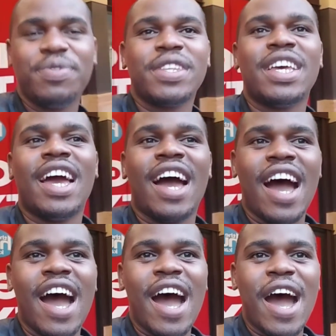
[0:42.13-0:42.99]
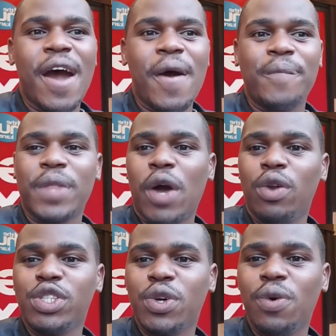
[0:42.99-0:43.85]
um, I
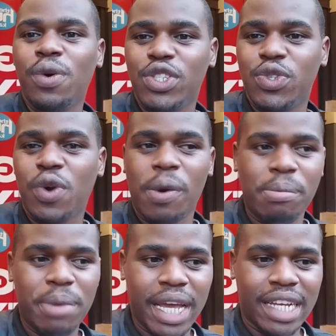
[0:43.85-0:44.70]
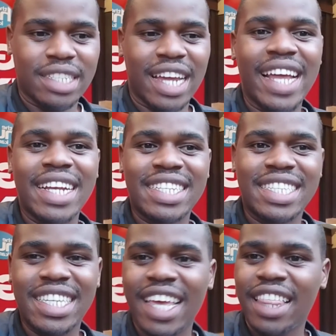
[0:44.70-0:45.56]
also want to comment and
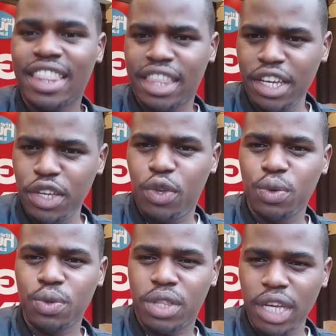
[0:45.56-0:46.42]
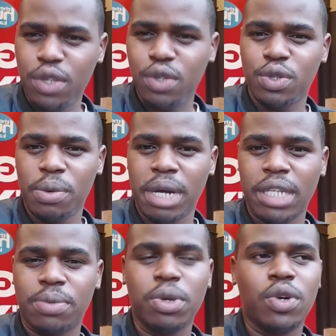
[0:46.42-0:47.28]
say thank you thank you so much
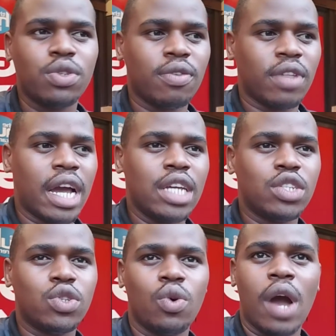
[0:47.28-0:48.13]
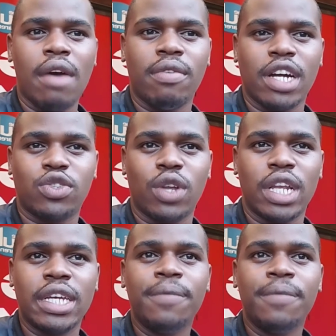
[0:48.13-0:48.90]
because of the guys who have actually